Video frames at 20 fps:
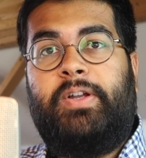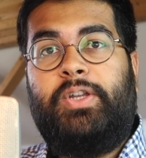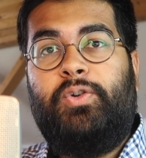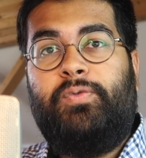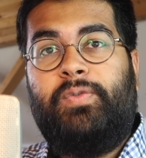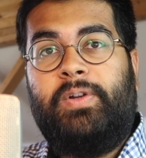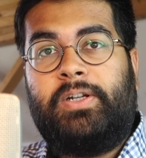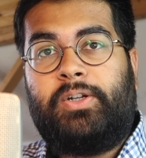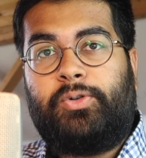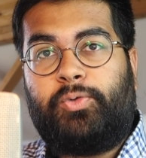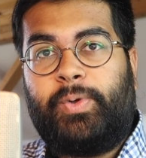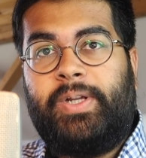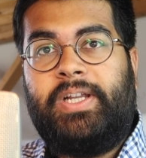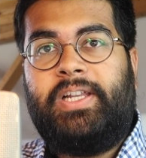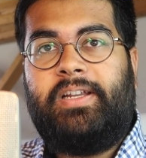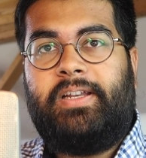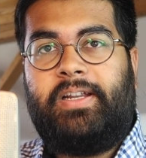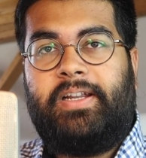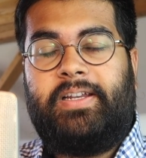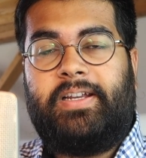when you will
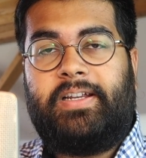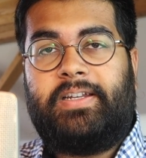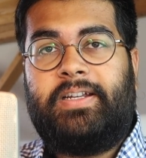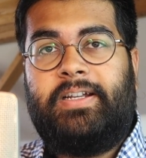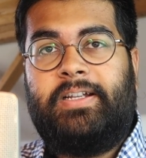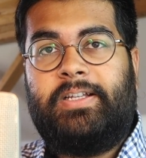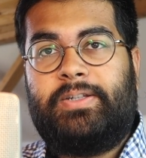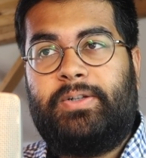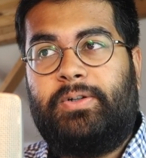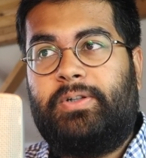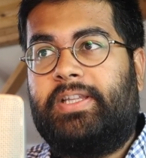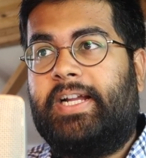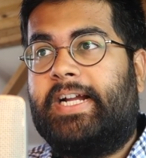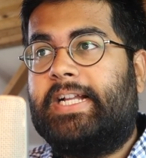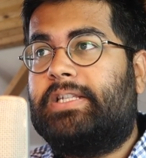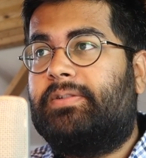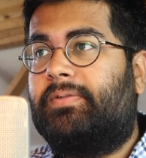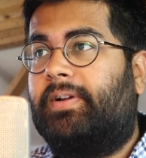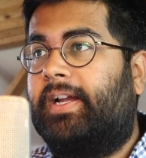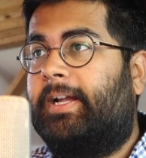really need it. So
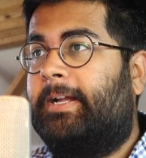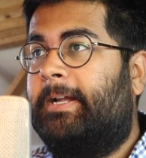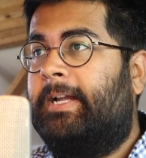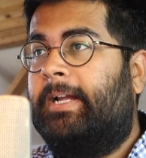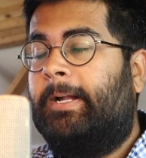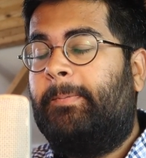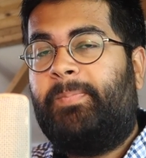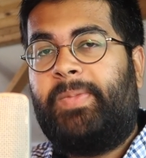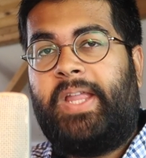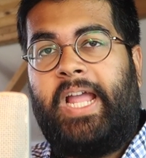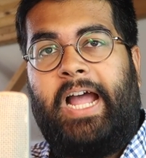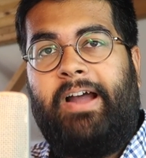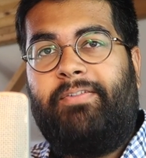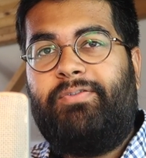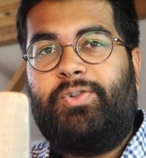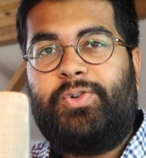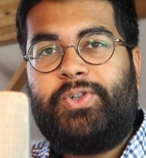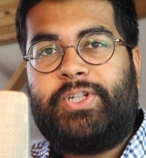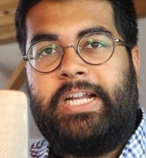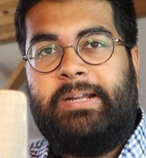that's why,
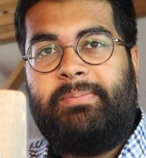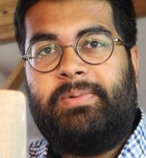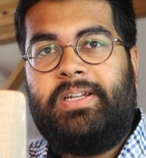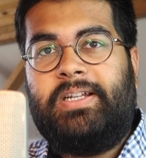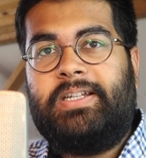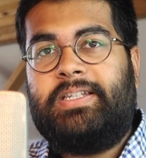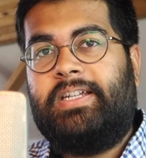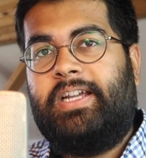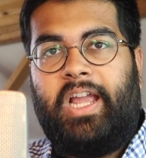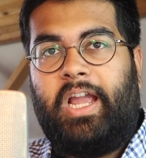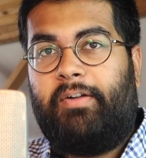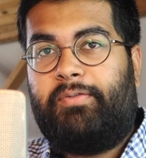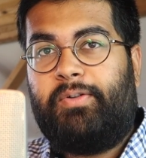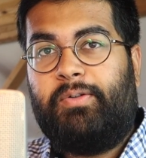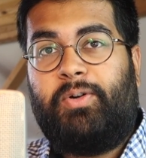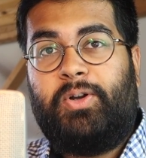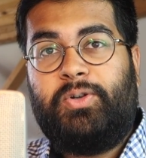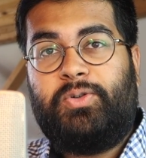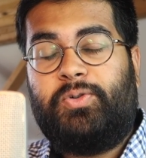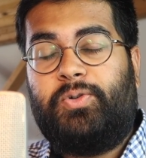have no shame in it. If
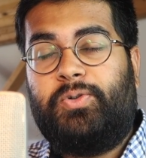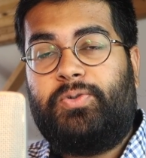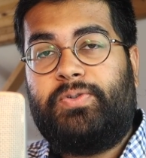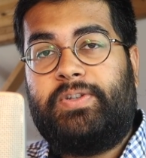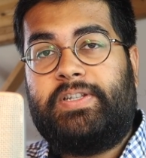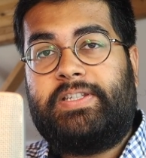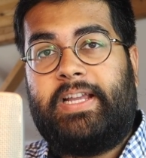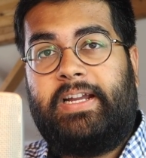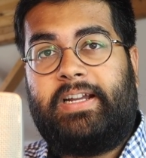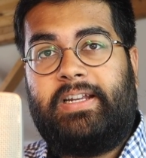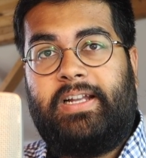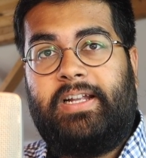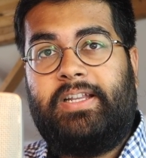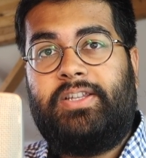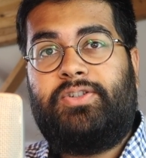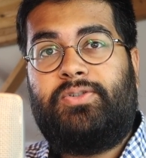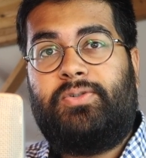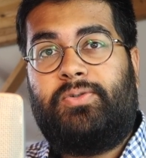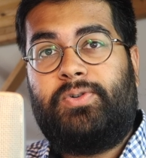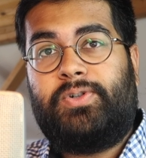you want to go to the
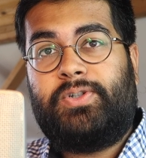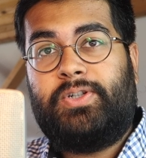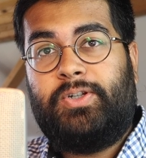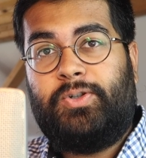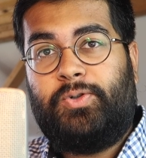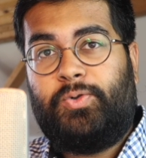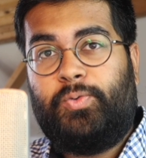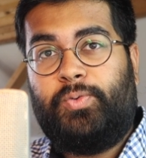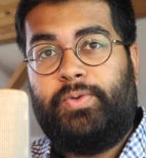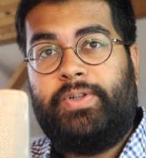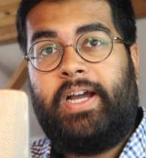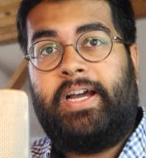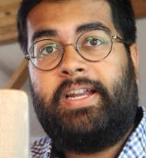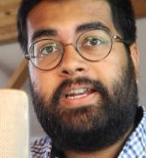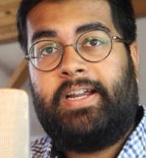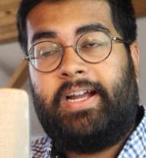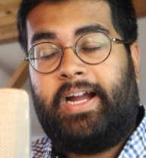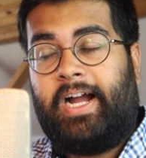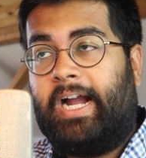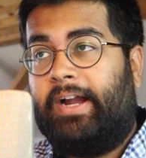secondhand stores, do
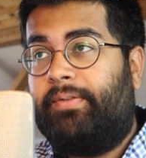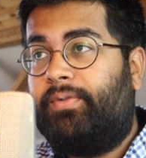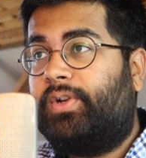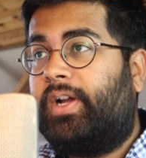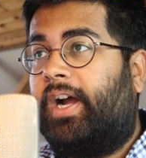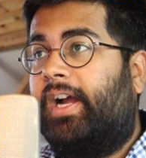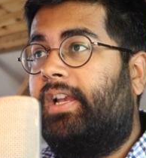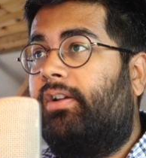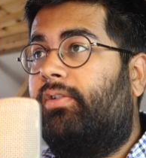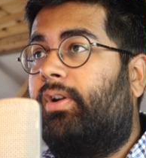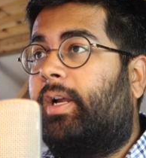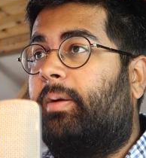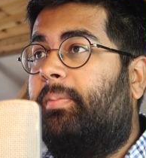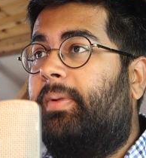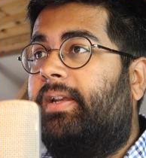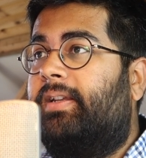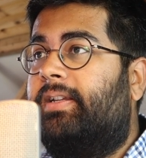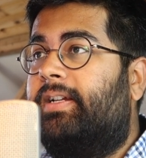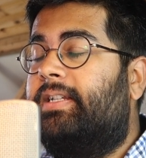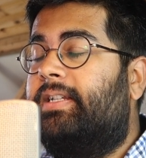that. I would highly recommend